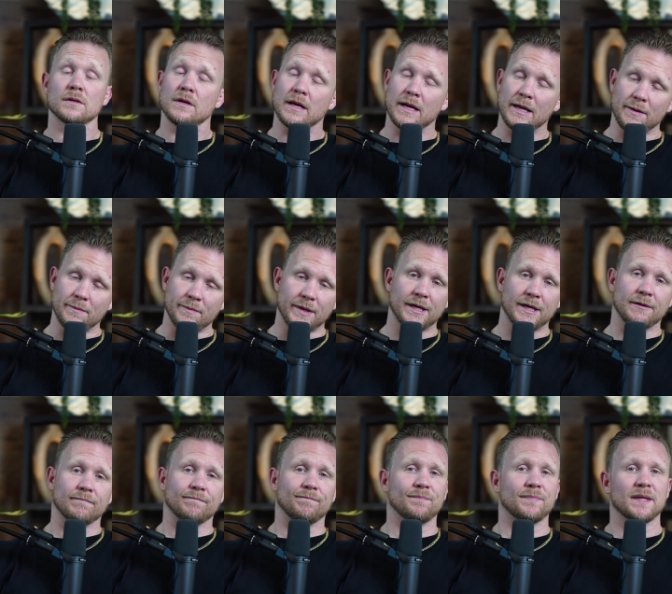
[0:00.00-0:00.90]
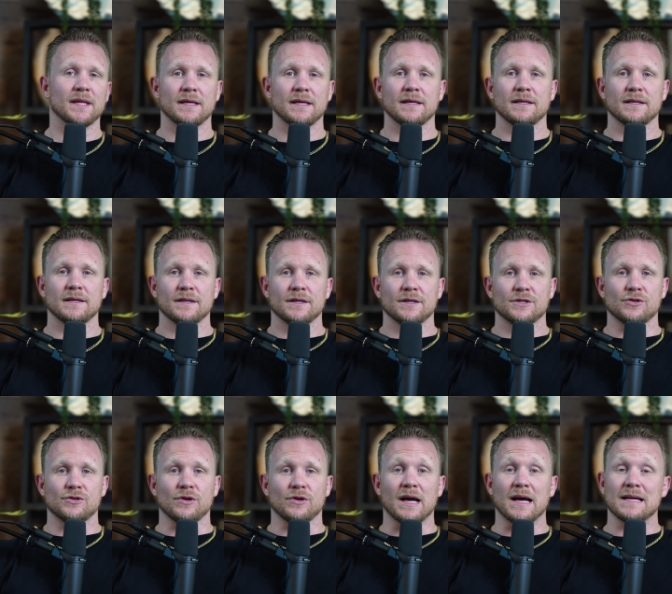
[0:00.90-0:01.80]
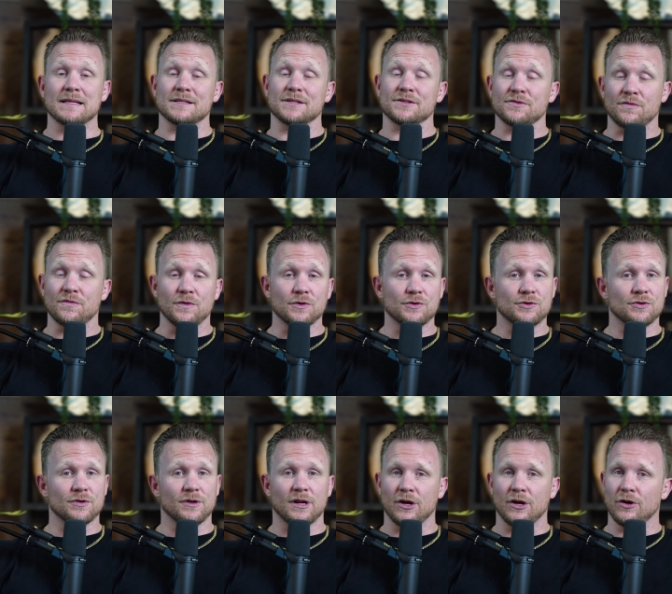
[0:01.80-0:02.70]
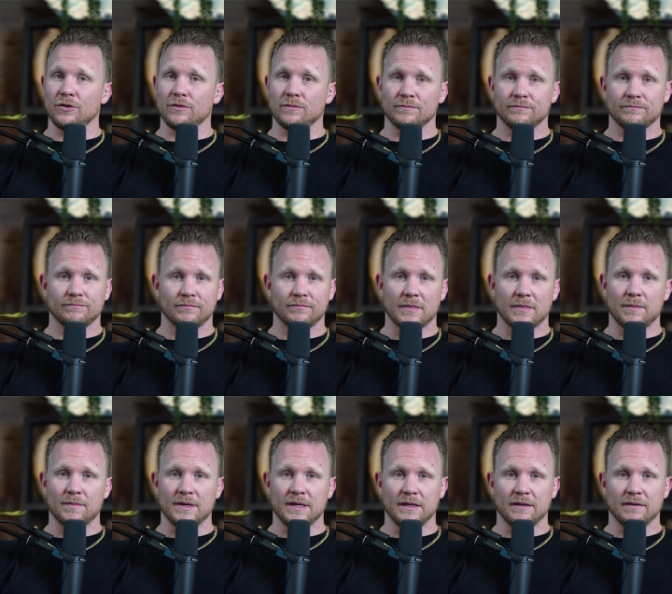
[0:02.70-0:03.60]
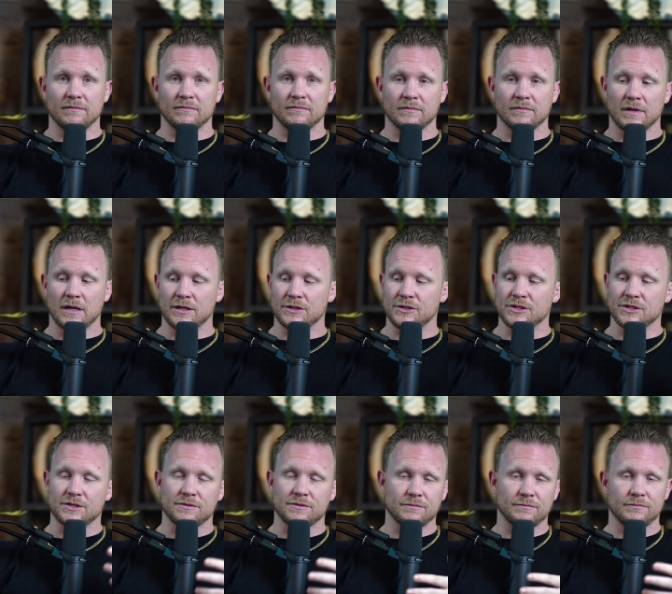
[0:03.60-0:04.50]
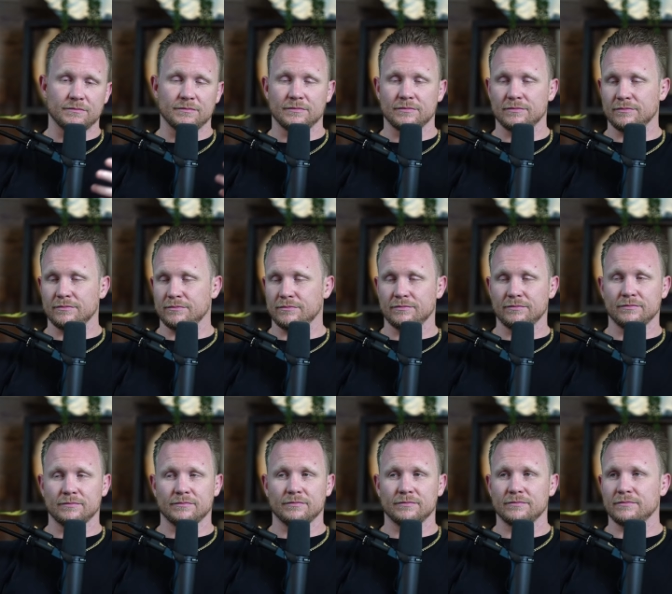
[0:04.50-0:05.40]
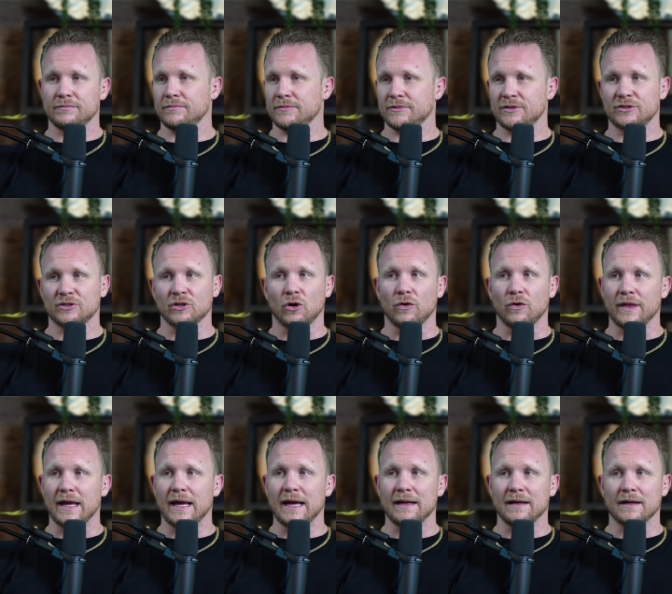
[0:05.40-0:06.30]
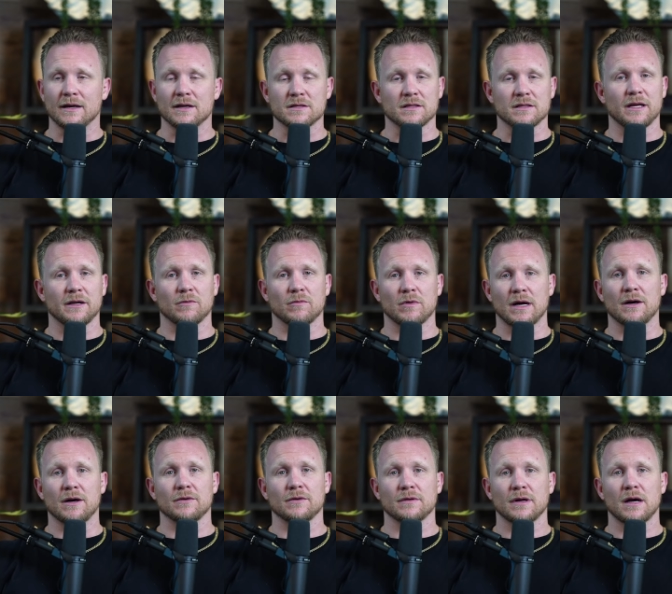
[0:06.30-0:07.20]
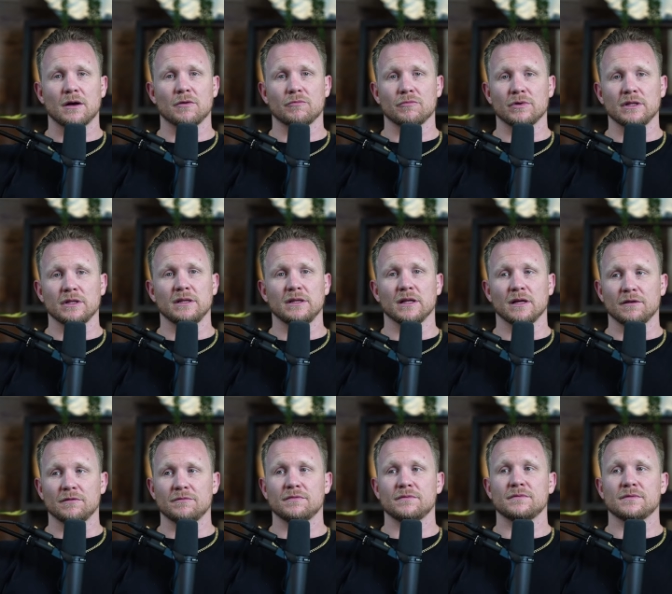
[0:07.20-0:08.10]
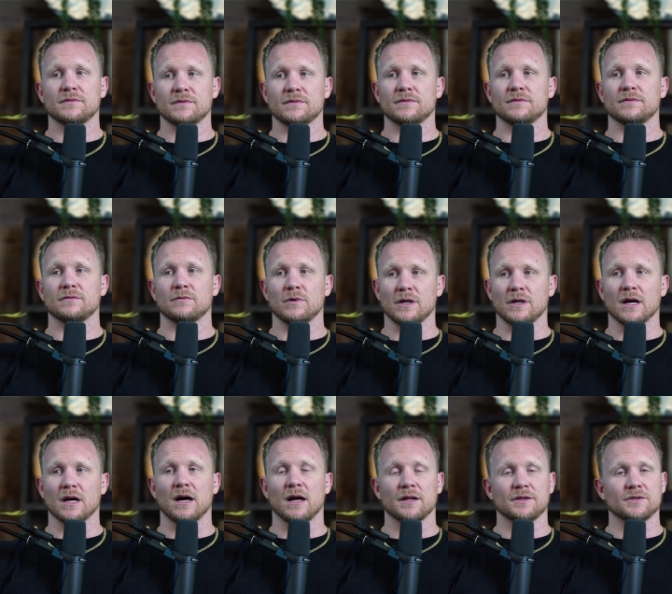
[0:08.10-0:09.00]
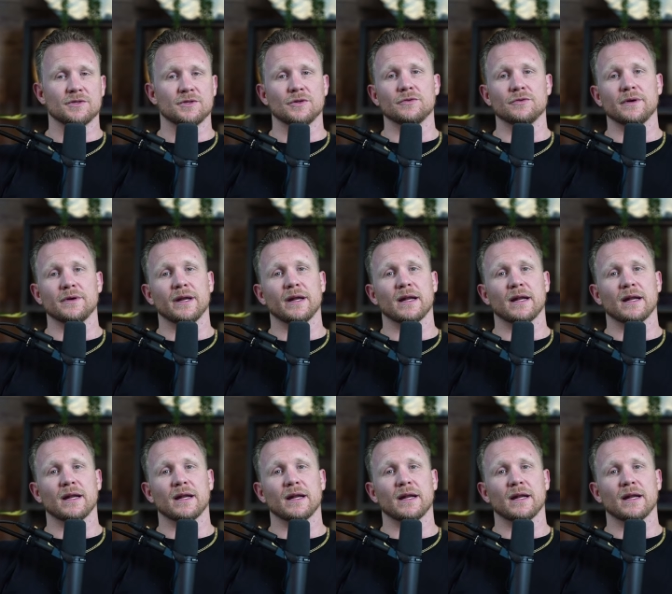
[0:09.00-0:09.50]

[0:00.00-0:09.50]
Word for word: Amen. So guys, there's a future and a hope. I mean, I just saw that and I was like, wow, I really love what God is doing.